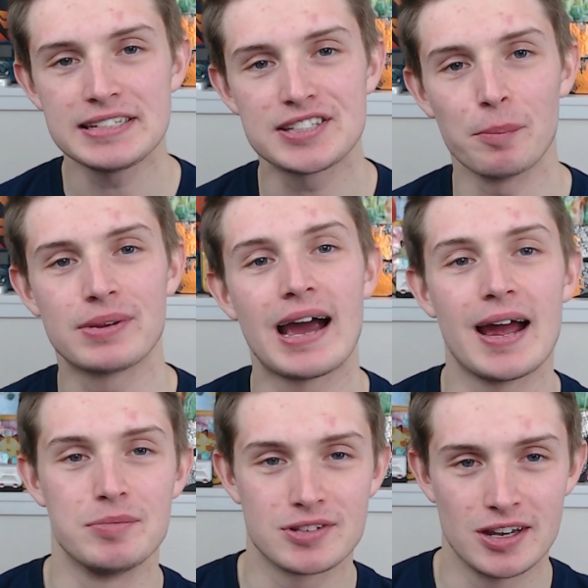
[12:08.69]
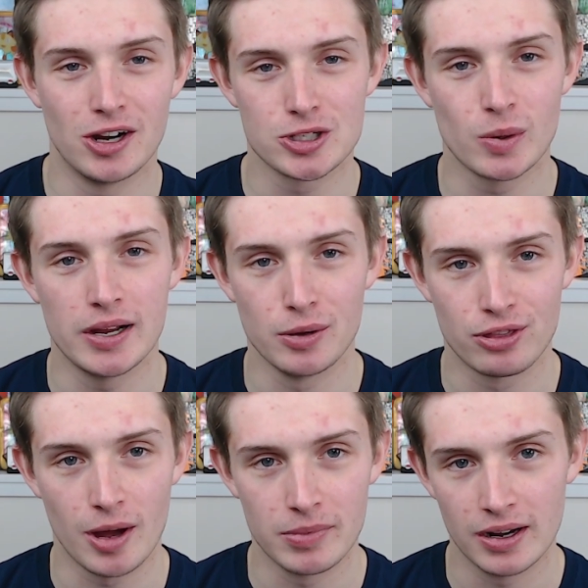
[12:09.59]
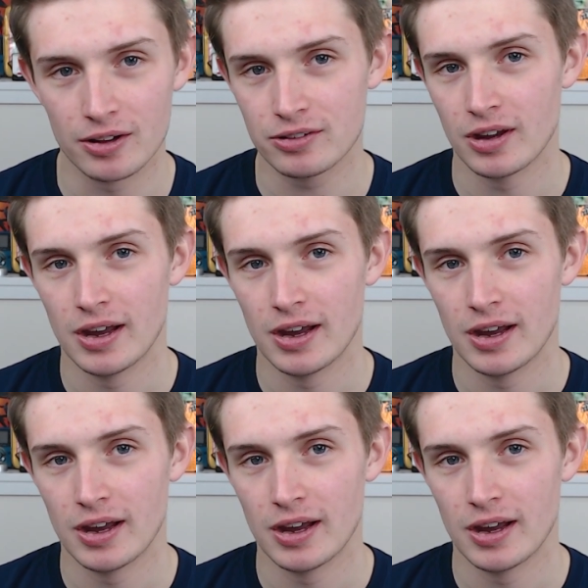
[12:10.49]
sometimes. And also when I do thumbnails,